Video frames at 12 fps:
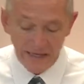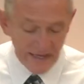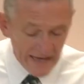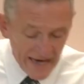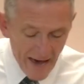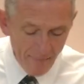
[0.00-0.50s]

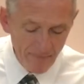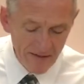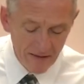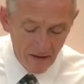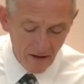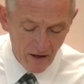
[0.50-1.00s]

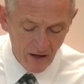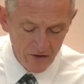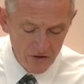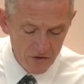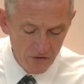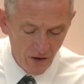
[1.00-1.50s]
Happy are
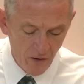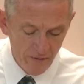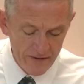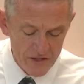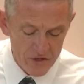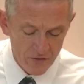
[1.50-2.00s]
you, O
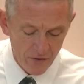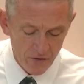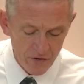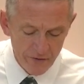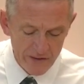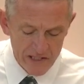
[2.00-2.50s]
Israel,
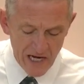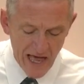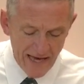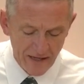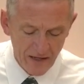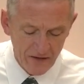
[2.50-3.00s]
who is
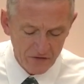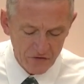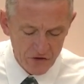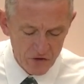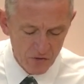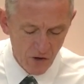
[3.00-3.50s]
like unto
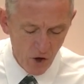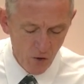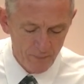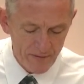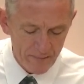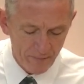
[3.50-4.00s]
you, O
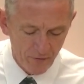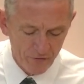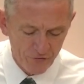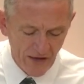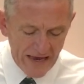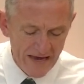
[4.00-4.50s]
people,
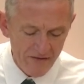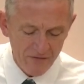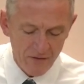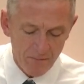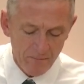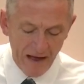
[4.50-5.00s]
saved
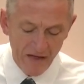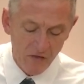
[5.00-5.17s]
by